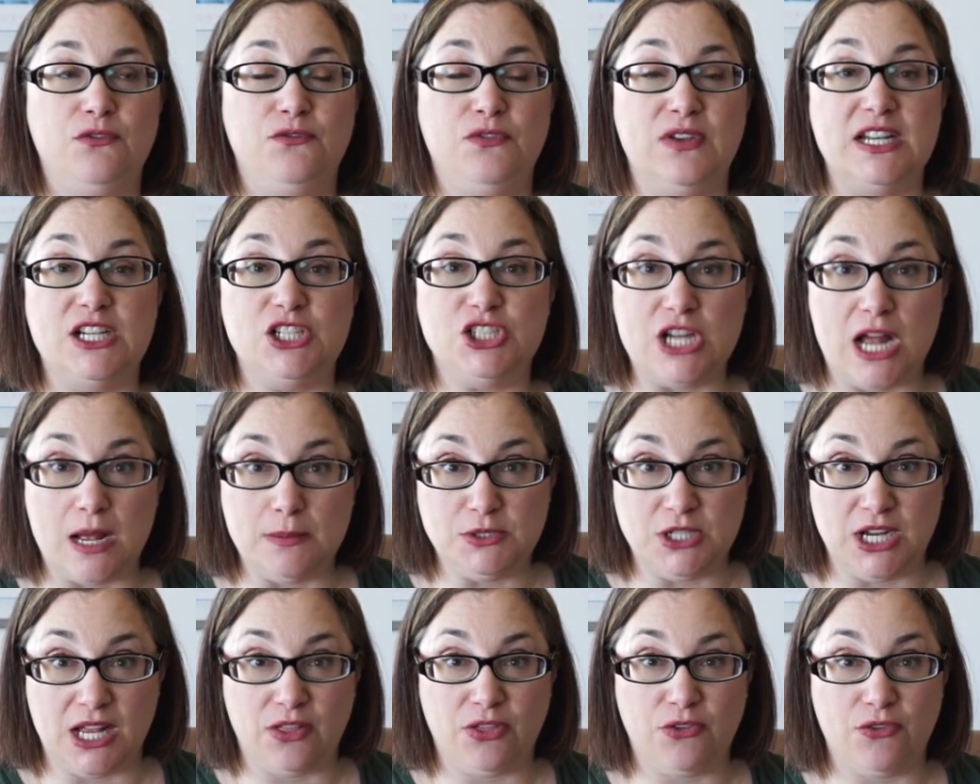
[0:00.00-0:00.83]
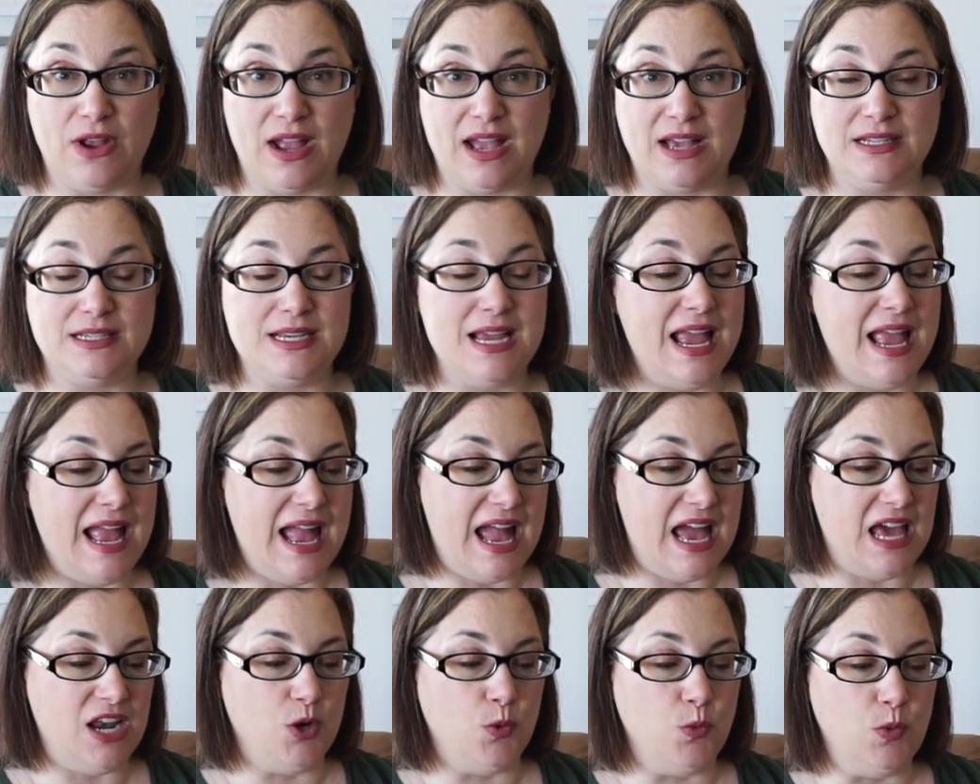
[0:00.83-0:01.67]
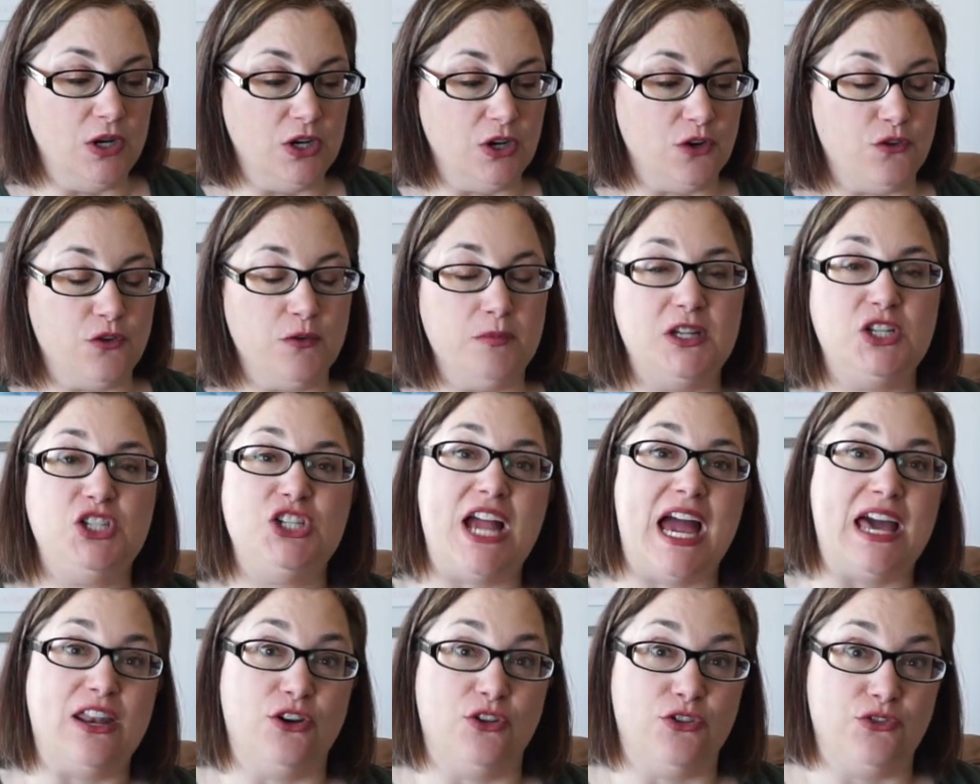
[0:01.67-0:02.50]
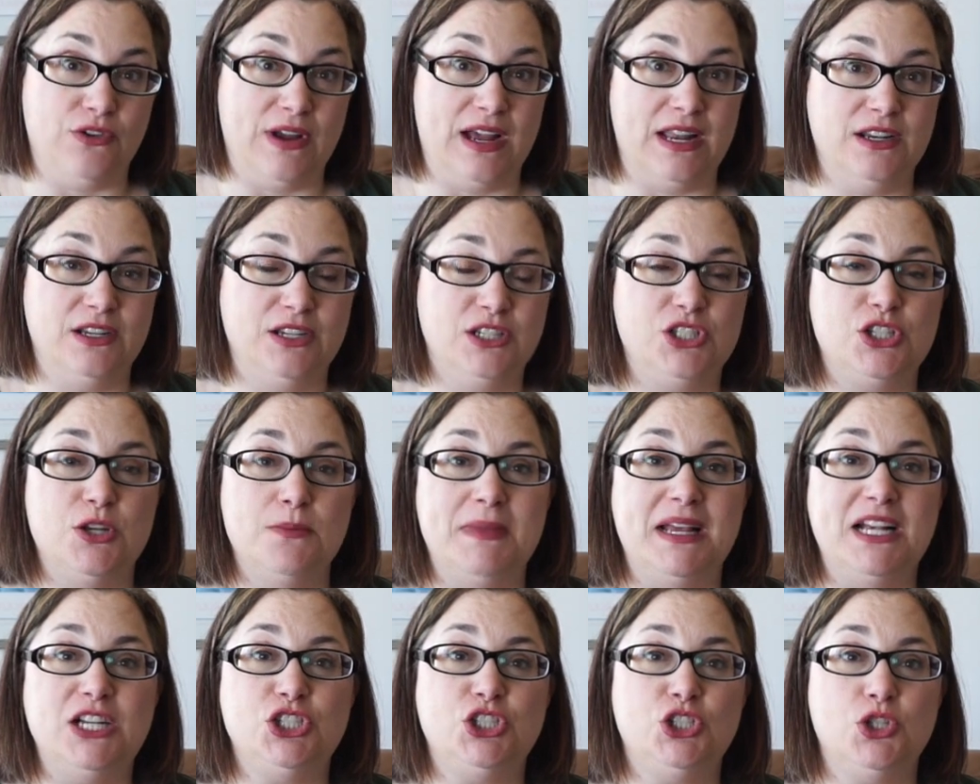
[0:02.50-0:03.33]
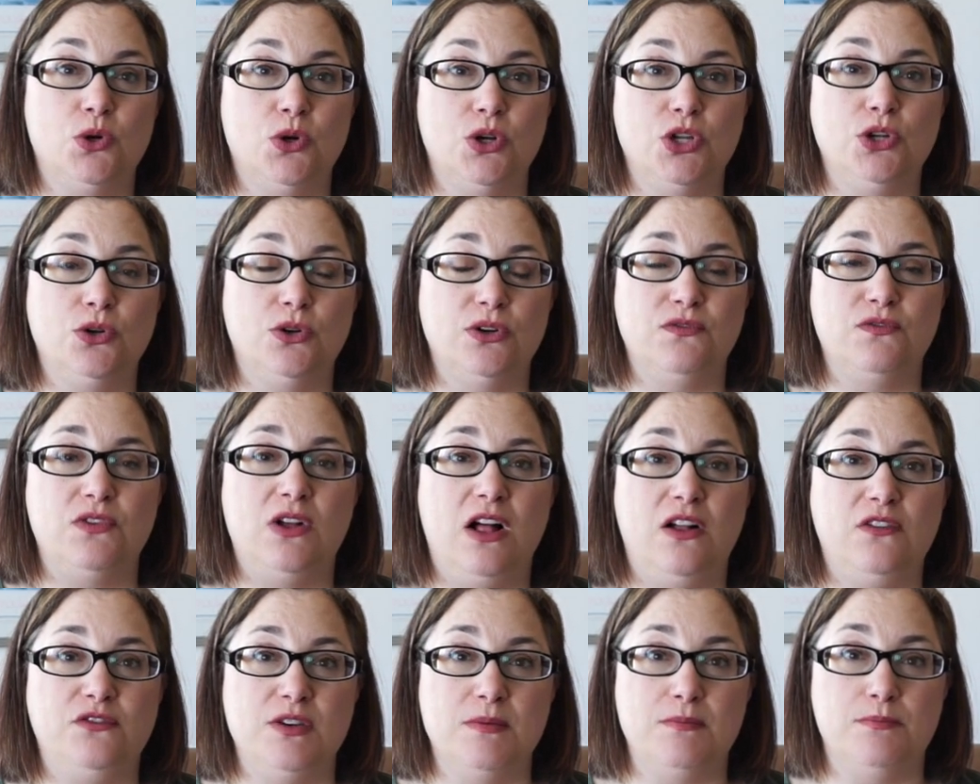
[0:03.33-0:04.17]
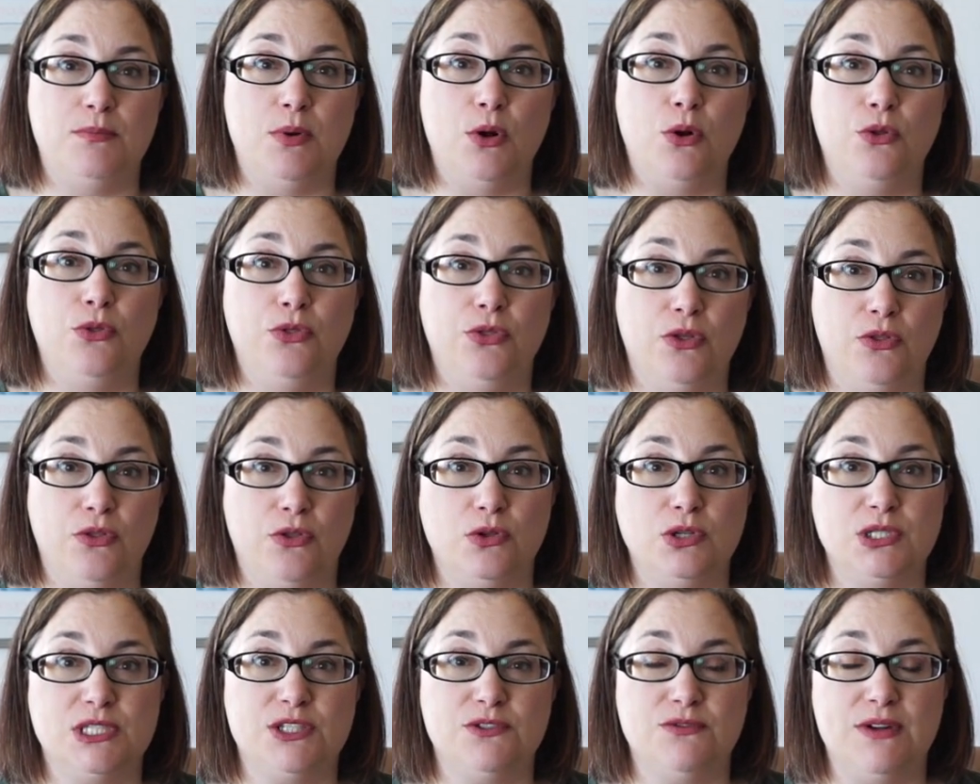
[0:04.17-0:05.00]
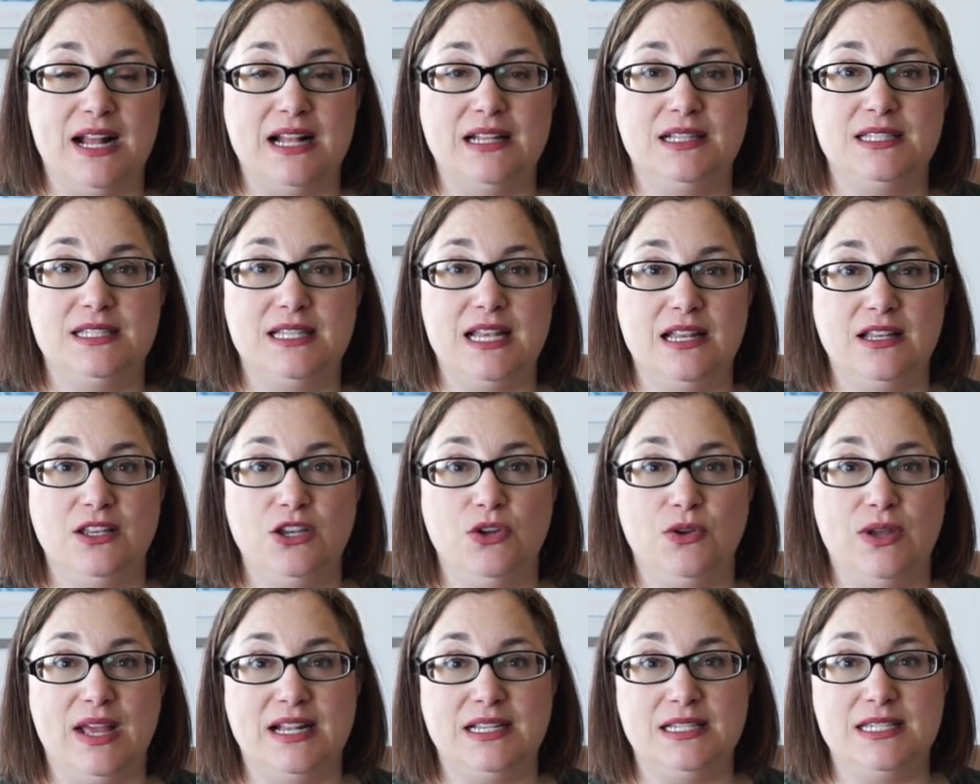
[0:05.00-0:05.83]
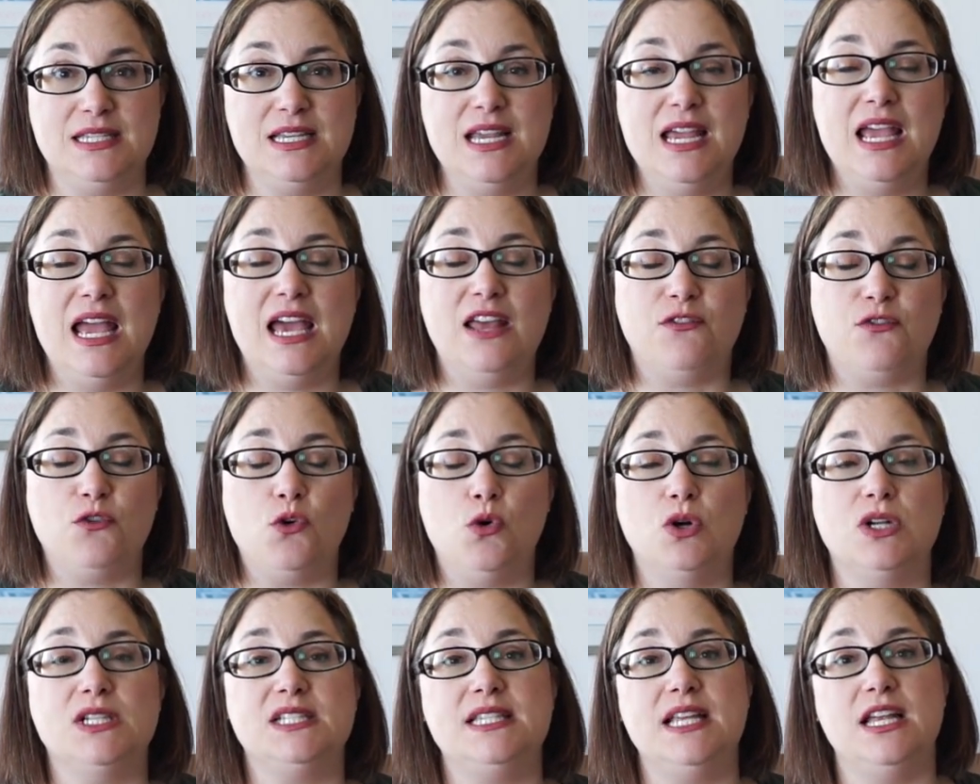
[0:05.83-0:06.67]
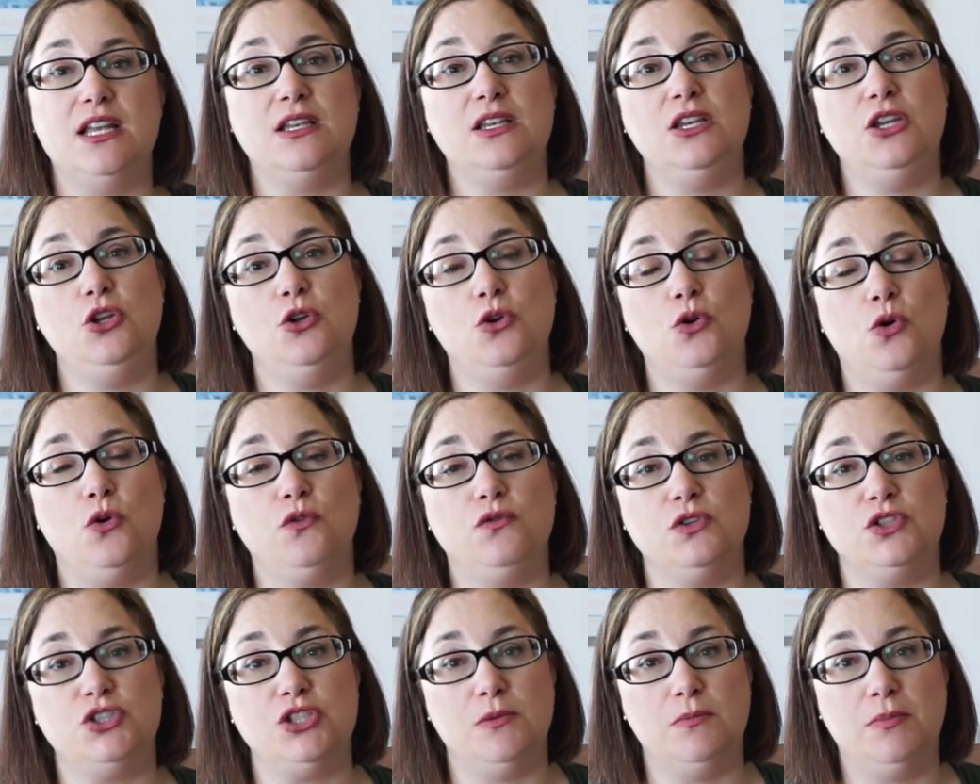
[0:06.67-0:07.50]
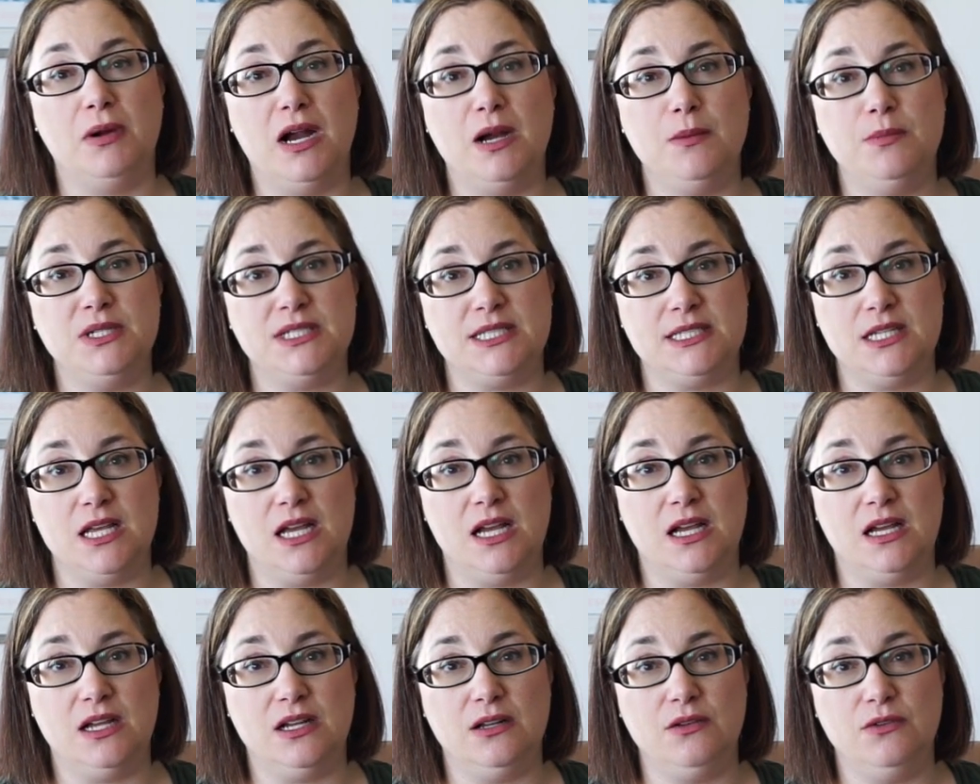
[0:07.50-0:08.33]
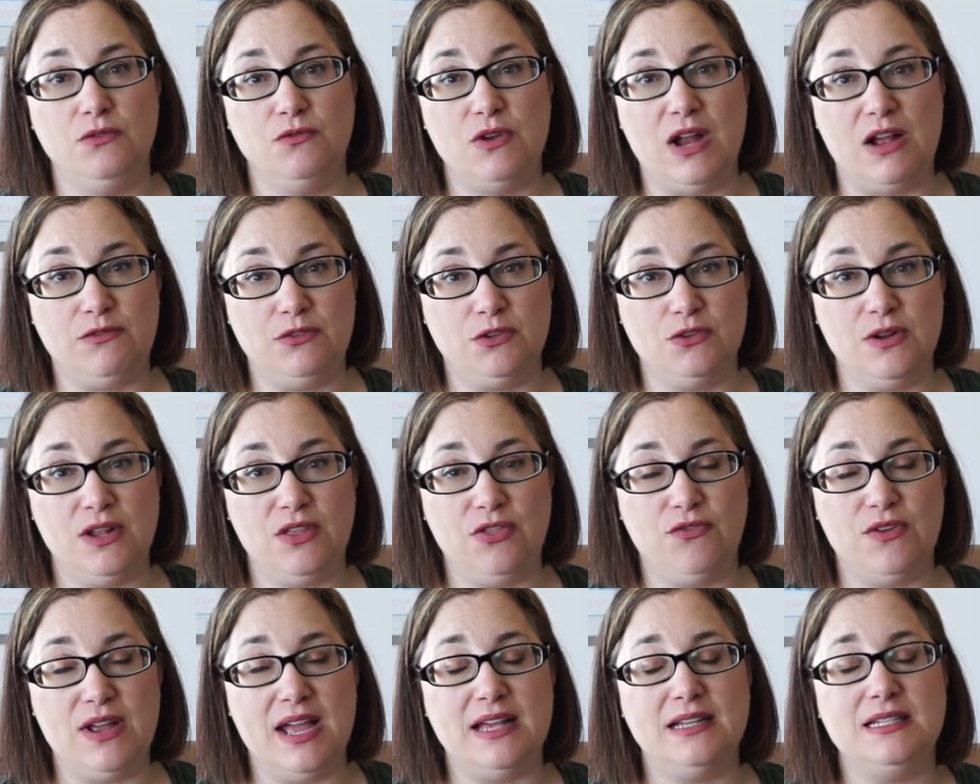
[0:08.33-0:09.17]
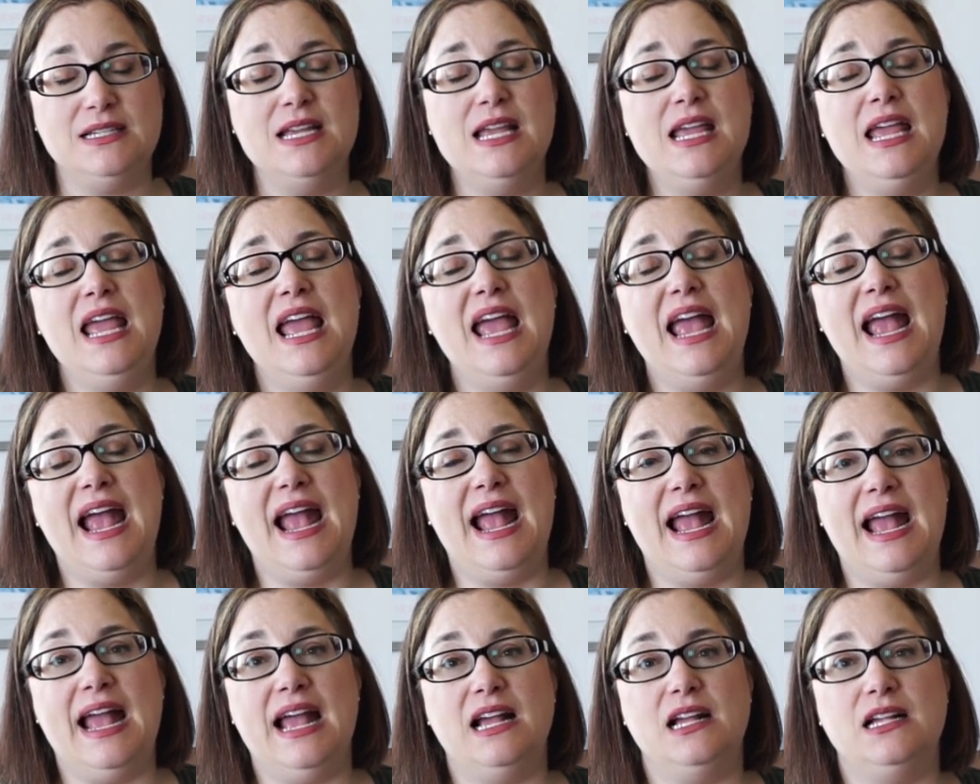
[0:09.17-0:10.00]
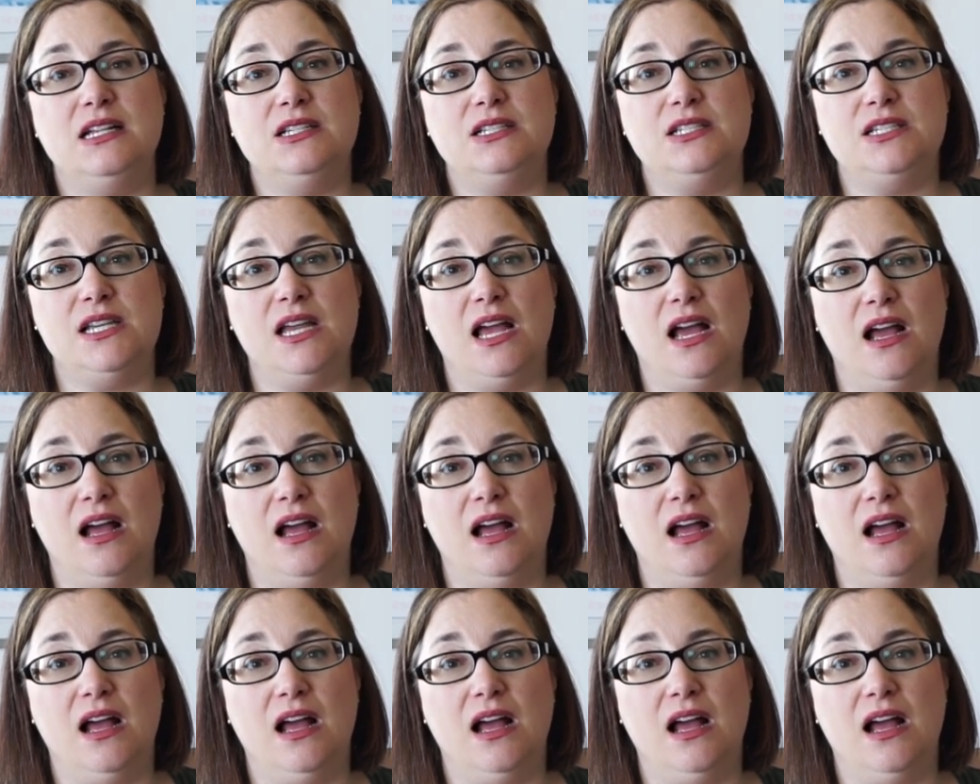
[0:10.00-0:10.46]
finished object thread and a winner from the chatter thread. So make sure you're involved in both of those threads, and of course then you go over to Barbara's Ravelry thread and